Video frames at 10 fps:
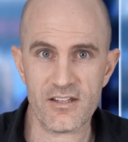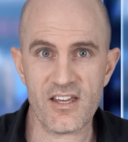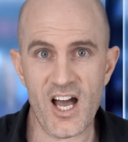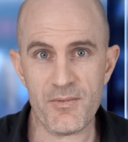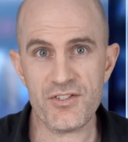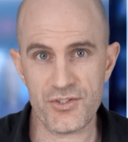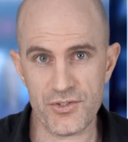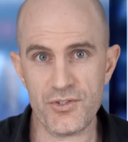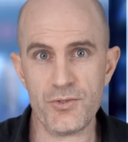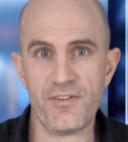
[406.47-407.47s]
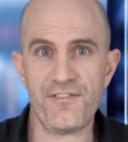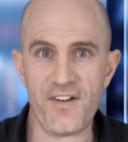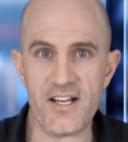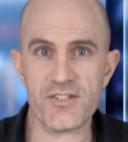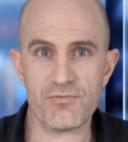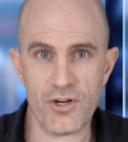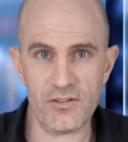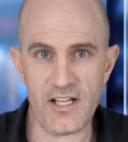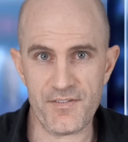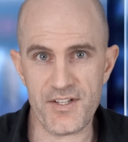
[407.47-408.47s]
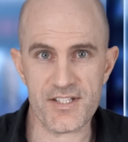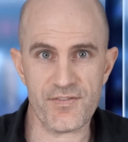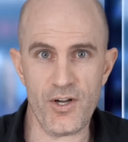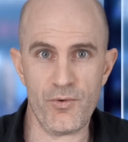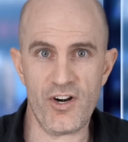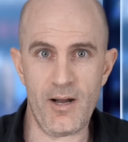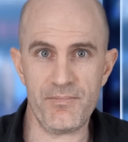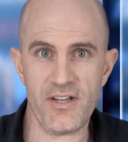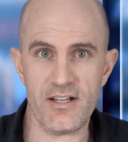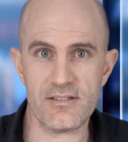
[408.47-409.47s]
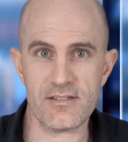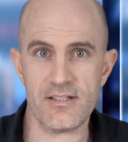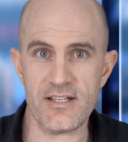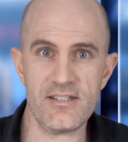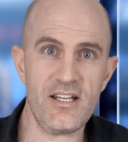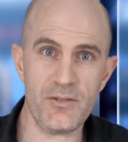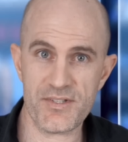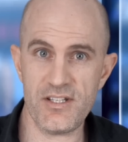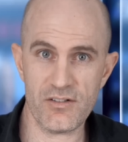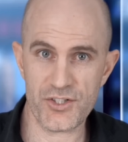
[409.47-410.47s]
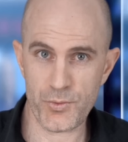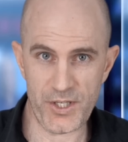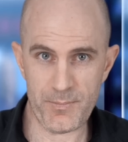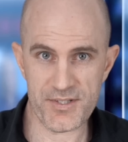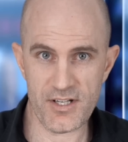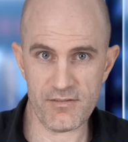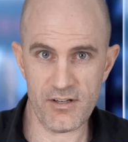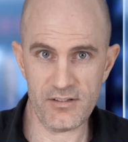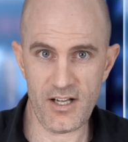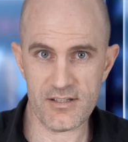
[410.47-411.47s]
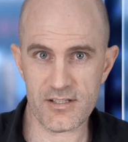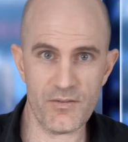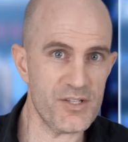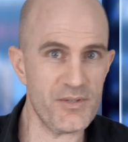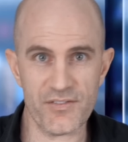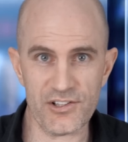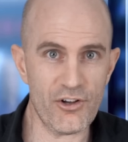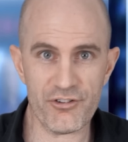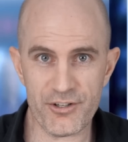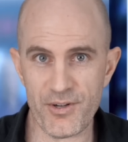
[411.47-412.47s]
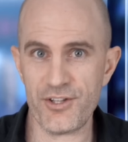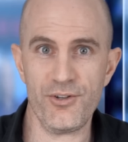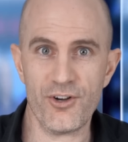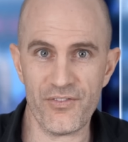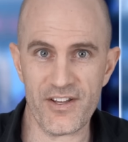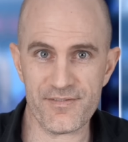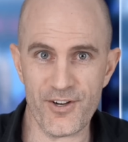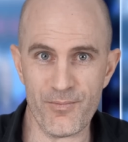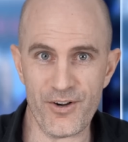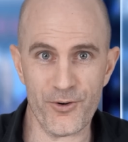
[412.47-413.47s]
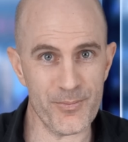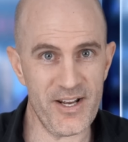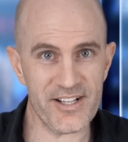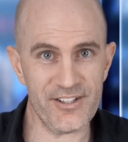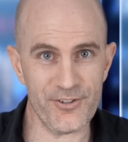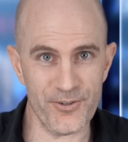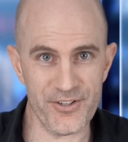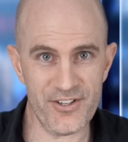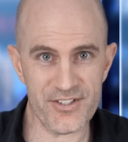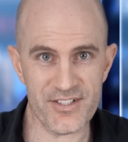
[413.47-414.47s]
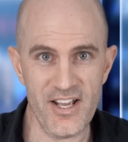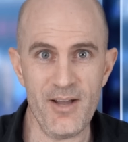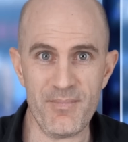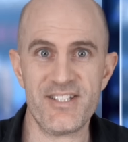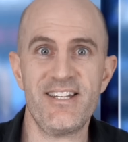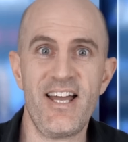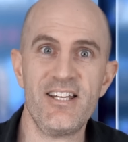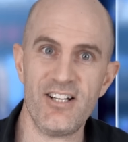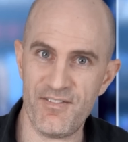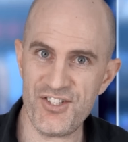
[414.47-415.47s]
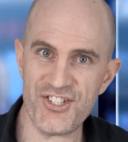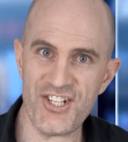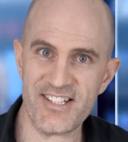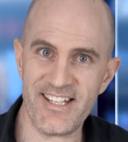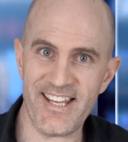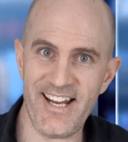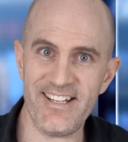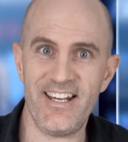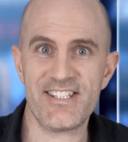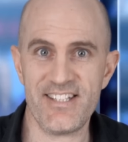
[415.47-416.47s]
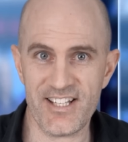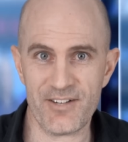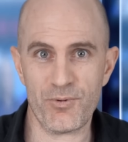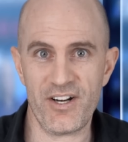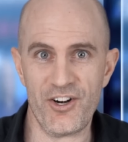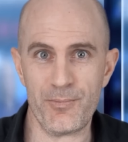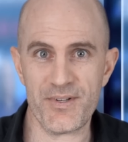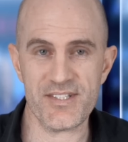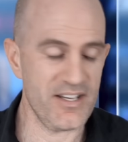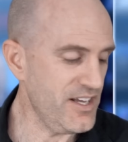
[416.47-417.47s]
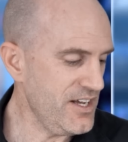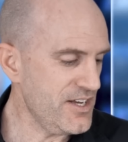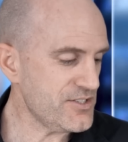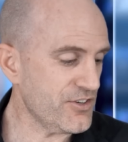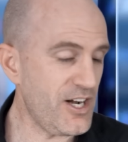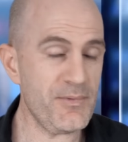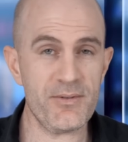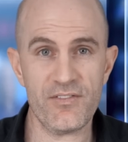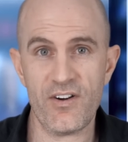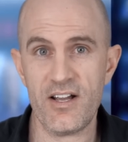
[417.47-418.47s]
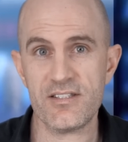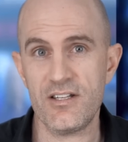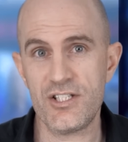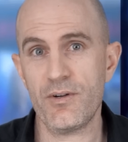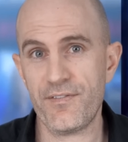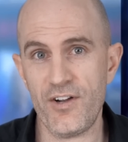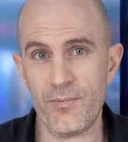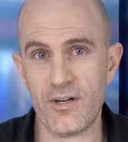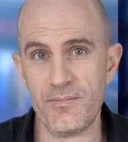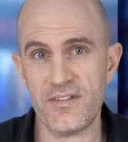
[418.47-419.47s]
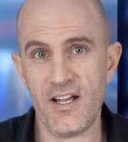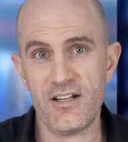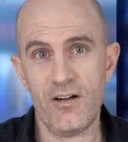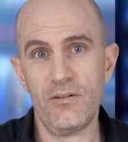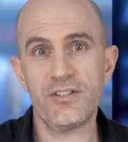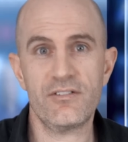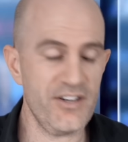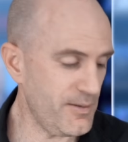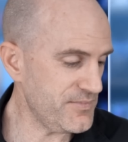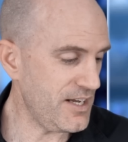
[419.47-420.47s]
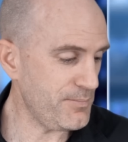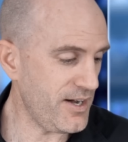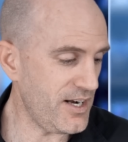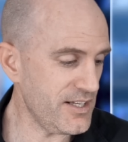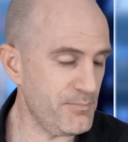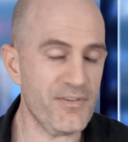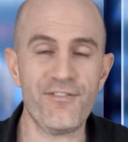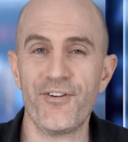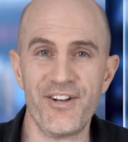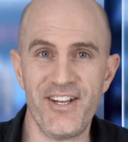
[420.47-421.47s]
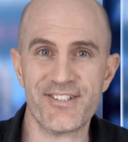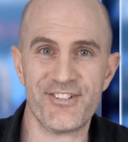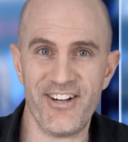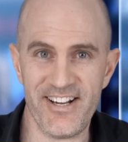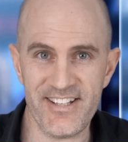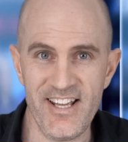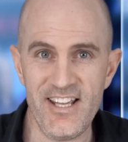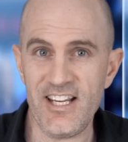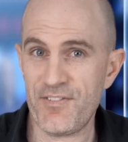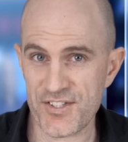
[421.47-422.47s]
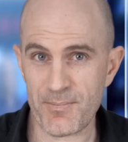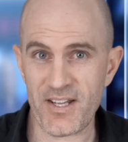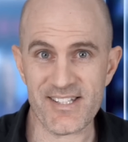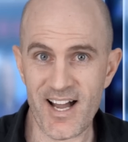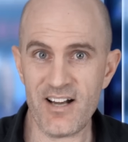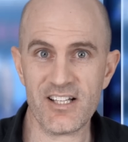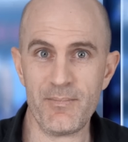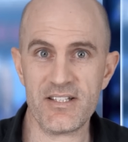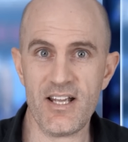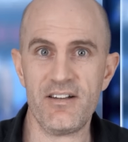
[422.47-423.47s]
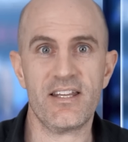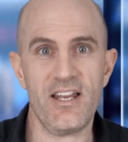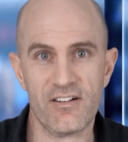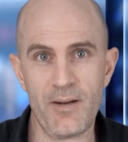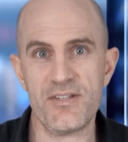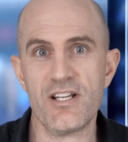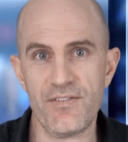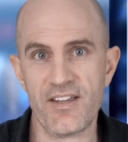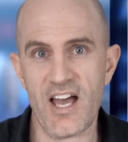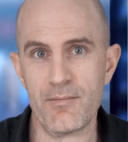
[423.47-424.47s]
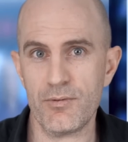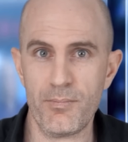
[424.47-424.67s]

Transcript: Garmin do a phased rollout for these firmware updates. Yesterday it was sitting on 20% rollout, so it was a bit of a lottery whether you got that firmware automatically or not. But today, I've just checked again and it's sitting at 100%. So grab your device, do a firmware update, hold your own update party before your next ride. If those updates aren't coming down, again, grab yourself a cable,